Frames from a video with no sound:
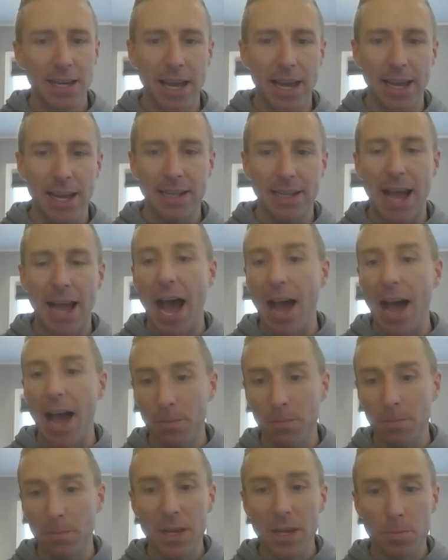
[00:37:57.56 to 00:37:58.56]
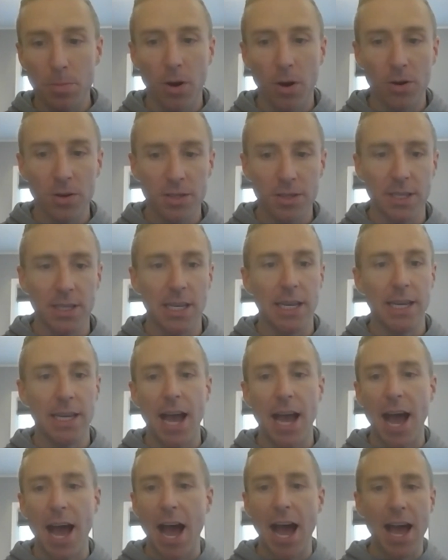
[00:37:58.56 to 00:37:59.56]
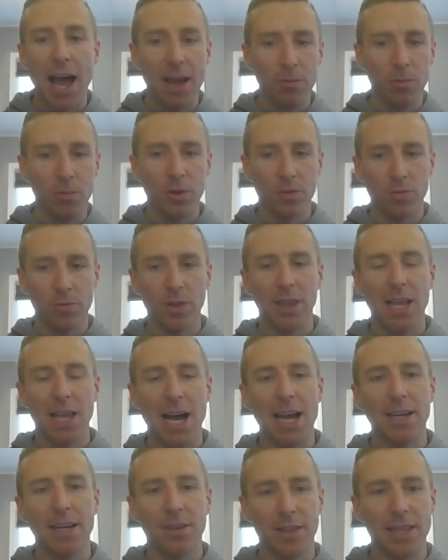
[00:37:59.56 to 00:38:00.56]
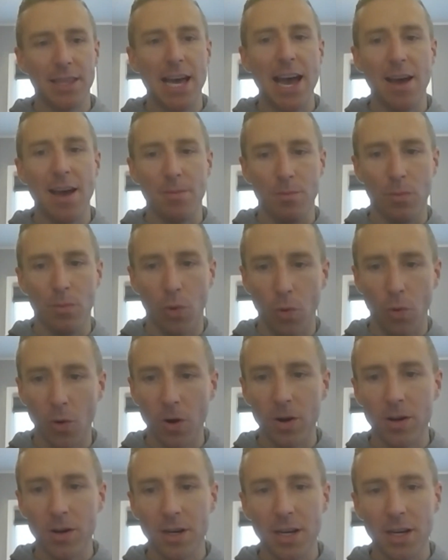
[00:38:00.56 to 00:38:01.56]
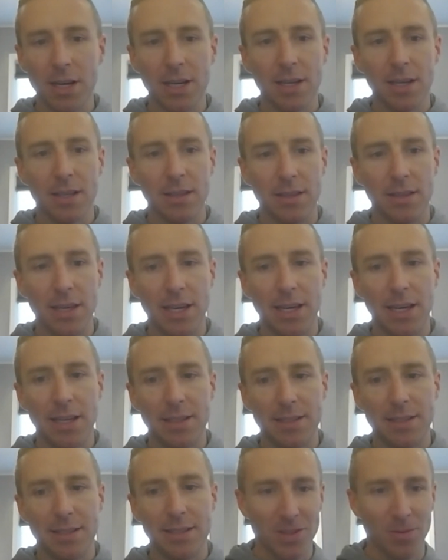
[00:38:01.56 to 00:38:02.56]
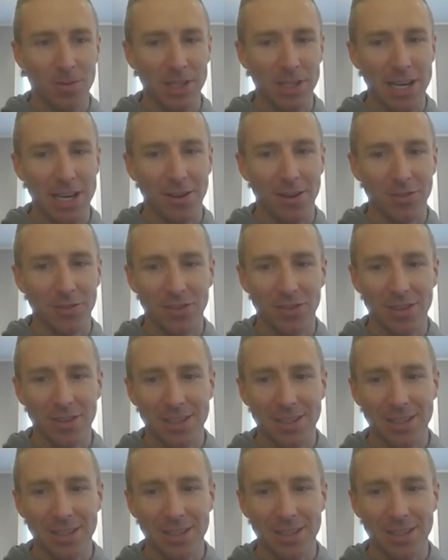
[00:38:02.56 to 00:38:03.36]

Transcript: And me personally, I would rely on that more than someone else.